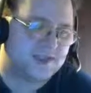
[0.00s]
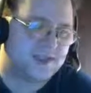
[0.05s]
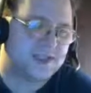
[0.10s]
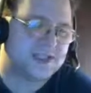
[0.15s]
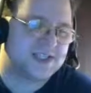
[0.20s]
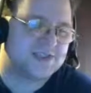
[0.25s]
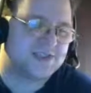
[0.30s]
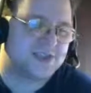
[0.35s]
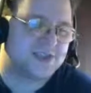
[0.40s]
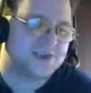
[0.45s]

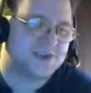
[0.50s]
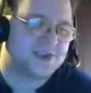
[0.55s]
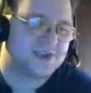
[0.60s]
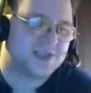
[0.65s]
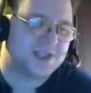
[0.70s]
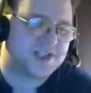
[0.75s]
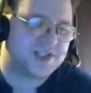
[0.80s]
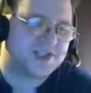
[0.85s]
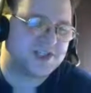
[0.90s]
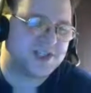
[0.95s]
As for
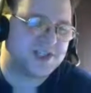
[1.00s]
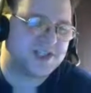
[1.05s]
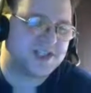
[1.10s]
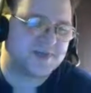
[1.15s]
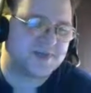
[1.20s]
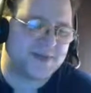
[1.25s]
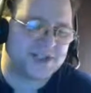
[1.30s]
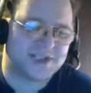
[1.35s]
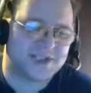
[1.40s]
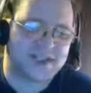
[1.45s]
Lucia, she
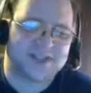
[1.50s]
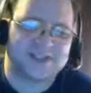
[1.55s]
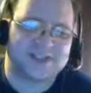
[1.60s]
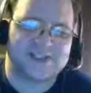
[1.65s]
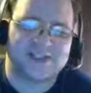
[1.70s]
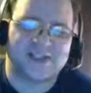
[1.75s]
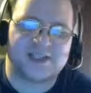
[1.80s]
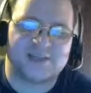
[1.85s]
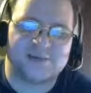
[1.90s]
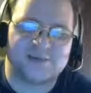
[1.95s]

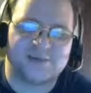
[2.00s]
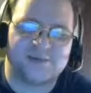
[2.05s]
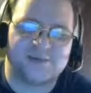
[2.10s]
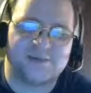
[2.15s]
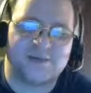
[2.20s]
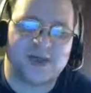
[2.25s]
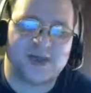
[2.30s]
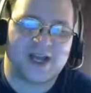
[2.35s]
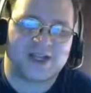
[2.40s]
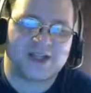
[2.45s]
specializes in
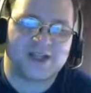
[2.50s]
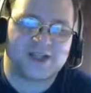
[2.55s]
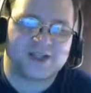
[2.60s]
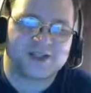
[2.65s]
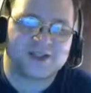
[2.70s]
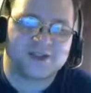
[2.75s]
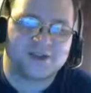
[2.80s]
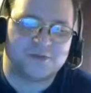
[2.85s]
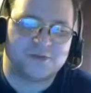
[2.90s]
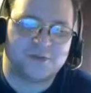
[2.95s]

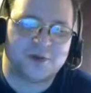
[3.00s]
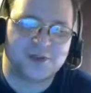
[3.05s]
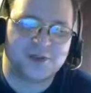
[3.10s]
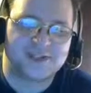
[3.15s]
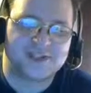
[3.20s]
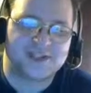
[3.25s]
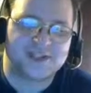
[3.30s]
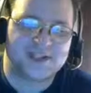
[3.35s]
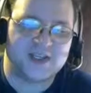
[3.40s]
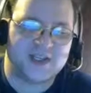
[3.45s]
magic, so
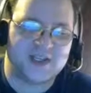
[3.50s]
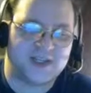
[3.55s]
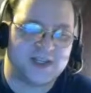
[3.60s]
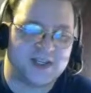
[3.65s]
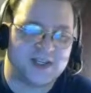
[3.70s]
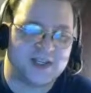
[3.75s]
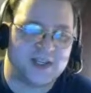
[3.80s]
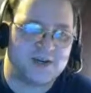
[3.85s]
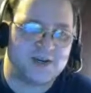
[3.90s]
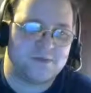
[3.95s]
mostly
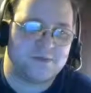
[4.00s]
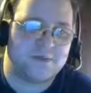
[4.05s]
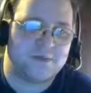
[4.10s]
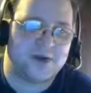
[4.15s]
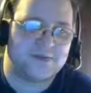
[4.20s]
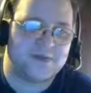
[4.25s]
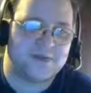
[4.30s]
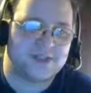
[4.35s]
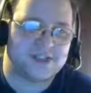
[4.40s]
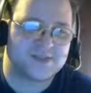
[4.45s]
healing and
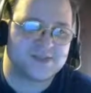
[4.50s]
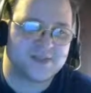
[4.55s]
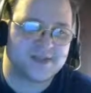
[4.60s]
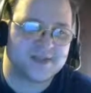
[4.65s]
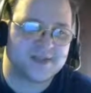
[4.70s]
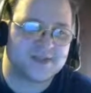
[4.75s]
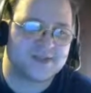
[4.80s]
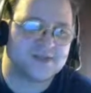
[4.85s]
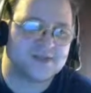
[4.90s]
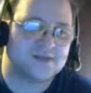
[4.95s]
buffing
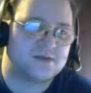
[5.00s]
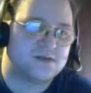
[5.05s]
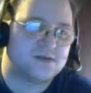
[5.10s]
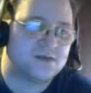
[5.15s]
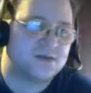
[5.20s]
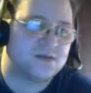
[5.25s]
spells.